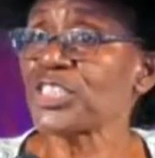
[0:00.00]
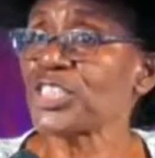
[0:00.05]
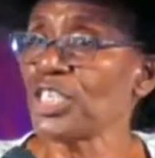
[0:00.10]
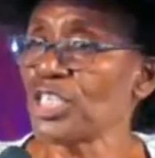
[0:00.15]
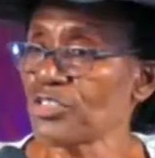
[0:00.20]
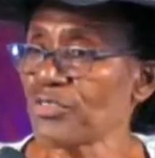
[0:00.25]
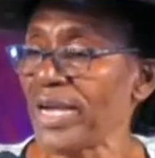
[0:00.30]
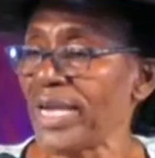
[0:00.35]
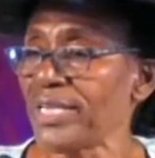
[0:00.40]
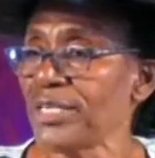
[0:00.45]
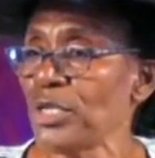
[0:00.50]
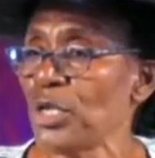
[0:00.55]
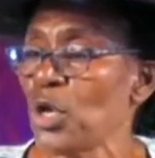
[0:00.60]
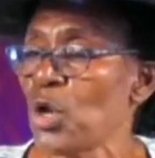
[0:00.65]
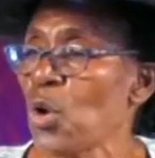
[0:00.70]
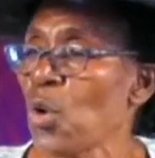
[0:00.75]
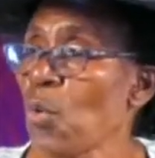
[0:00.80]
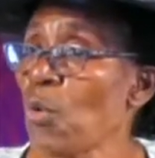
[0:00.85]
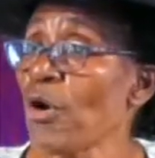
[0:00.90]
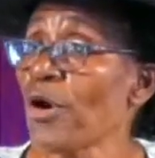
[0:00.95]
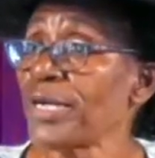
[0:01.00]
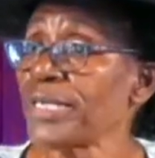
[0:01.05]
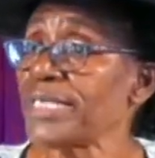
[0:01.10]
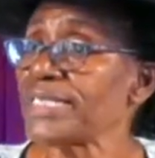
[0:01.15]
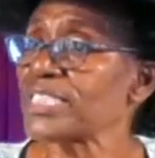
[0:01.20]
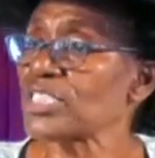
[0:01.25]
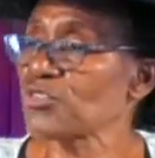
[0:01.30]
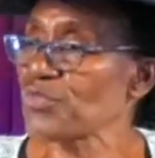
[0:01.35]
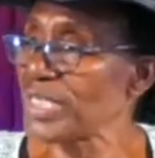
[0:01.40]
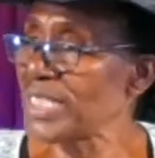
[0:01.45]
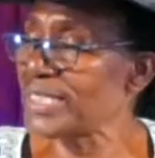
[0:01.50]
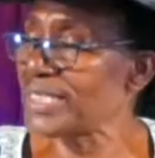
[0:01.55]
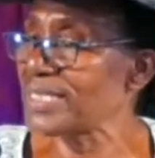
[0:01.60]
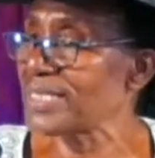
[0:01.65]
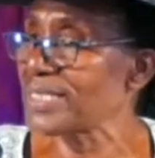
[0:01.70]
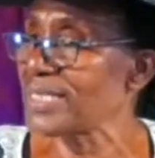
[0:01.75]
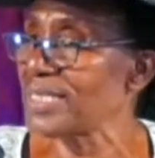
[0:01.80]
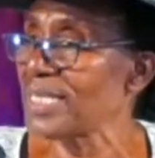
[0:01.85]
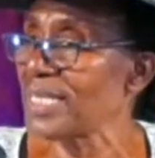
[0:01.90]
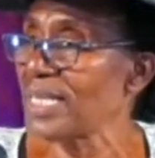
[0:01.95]
have children who are on the
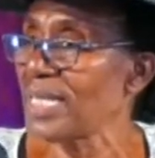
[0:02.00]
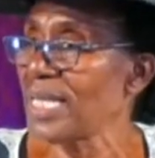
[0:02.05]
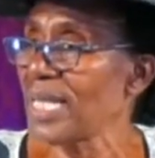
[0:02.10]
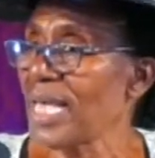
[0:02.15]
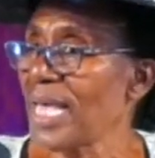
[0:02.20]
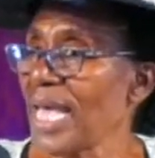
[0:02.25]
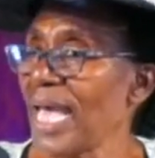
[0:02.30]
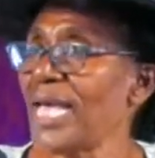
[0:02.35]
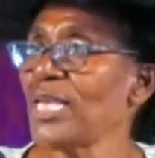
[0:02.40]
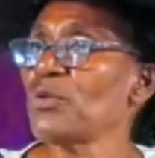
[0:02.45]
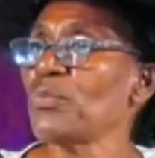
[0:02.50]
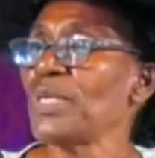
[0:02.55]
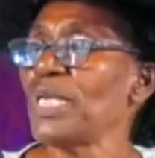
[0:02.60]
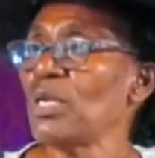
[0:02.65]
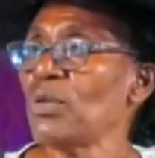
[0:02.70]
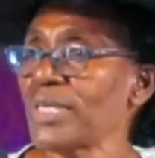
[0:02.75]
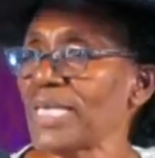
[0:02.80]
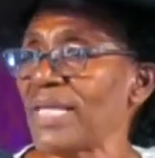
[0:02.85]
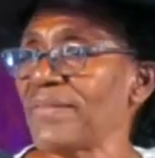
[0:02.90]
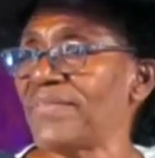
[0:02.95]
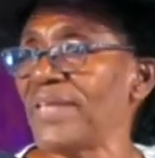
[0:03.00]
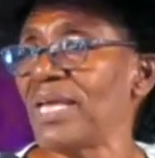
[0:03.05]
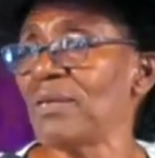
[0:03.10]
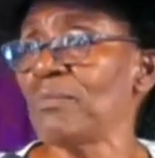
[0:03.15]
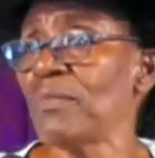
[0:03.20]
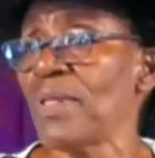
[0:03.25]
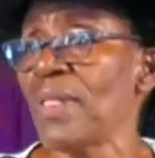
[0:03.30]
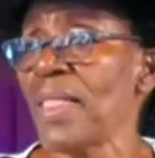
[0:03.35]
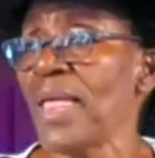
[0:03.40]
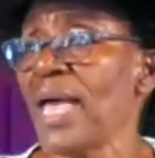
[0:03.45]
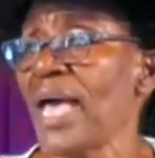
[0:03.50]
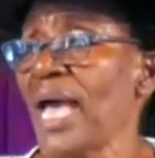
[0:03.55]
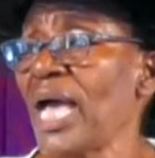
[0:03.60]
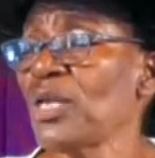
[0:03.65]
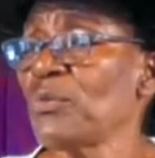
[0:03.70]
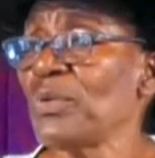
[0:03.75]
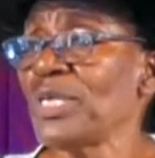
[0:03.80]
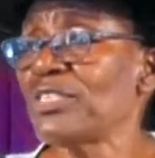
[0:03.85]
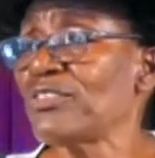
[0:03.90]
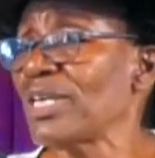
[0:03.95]
street, and we look at them,
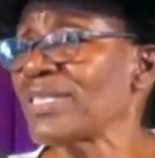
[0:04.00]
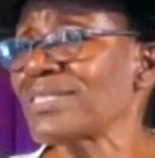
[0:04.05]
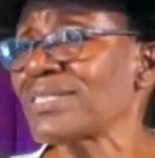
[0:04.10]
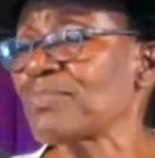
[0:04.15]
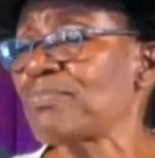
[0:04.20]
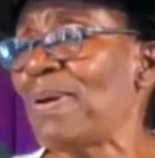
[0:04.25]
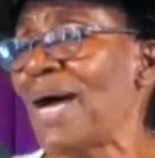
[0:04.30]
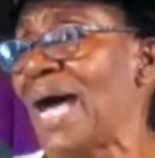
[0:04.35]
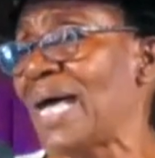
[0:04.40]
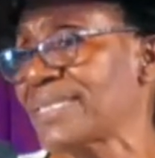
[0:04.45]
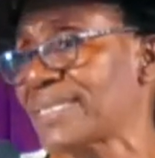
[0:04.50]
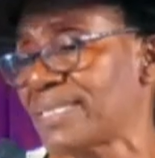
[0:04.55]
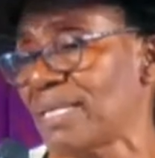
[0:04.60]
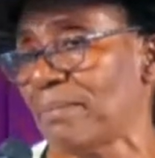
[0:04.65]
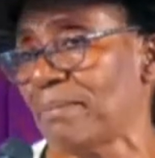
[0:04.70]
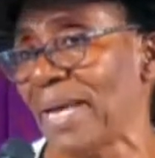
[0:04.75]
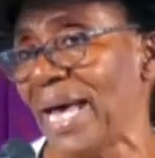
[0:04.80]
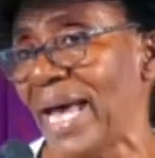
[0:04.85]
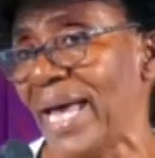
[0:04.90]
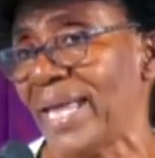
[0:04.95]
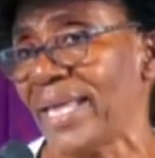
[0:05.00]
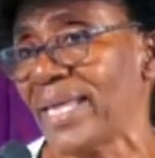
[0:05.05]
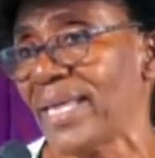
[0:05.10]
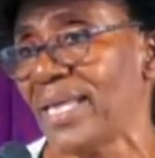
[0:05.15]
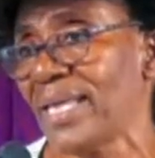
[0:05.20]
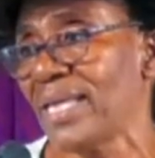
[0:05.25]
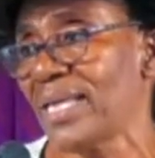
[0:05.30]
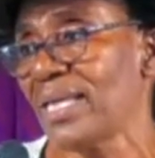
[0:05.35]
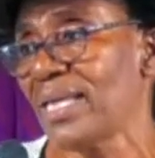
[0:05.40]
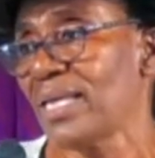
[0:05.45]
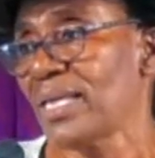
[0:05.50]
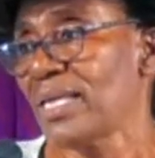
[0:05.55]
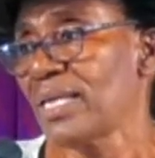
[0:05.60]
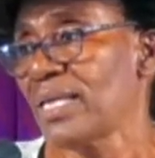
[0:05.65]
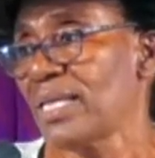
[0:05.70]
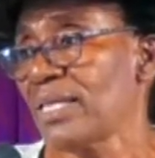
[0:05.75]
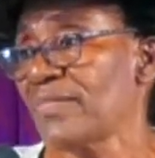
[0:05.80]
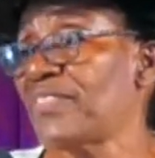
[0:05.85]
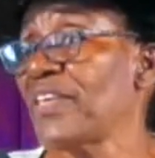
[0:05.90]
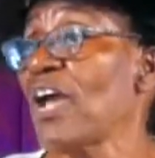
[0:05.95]
and we just pass them by.
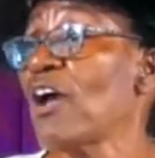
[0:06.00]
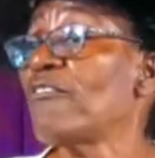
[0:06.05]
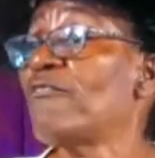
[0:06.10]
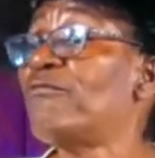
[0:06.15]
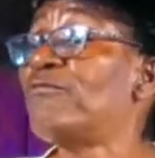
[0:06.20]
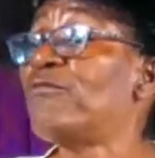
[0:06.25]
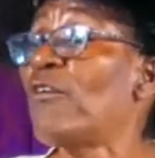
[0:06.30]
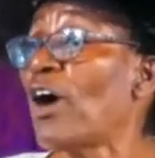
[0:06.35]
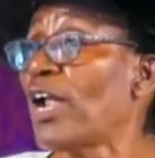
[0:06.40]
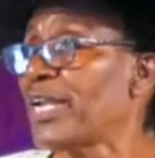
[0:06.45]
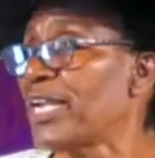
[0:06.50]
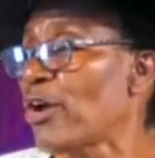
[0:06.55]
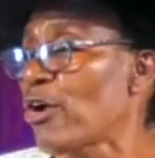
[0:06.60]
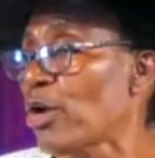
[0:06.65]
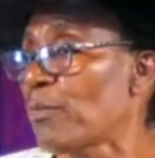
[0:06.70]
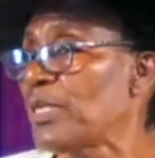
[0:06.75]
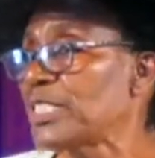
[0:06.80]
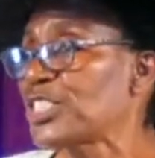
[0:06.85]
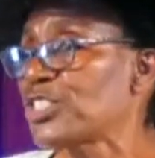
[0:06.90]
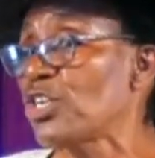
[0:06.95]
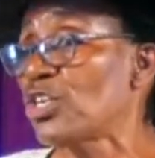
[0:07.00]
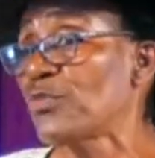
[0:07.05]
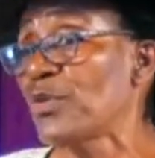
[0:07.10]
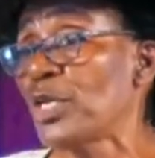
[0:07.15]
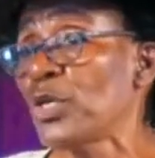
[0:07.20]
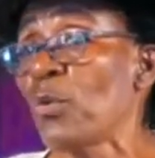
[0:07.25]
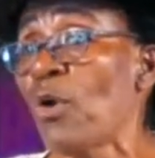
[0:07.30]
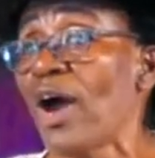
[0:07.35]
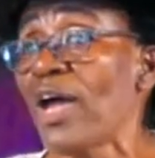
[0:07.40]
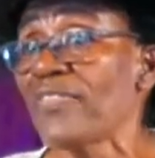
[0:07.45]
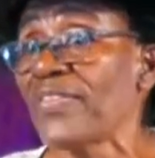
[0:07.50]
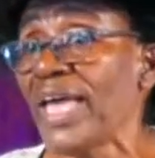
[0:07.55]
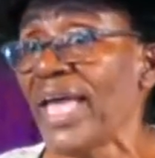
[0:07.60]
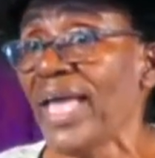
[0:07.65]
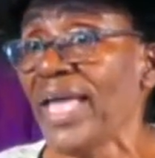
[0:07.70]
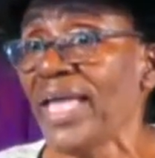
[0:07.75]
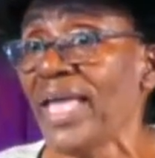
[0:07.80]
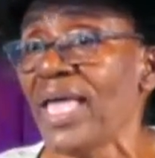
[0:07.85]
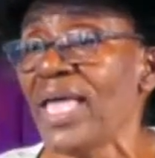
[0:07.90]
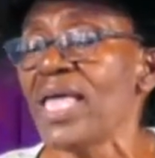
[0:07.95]
They are vulnerable children. Who are
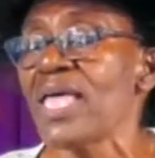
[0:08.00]
they?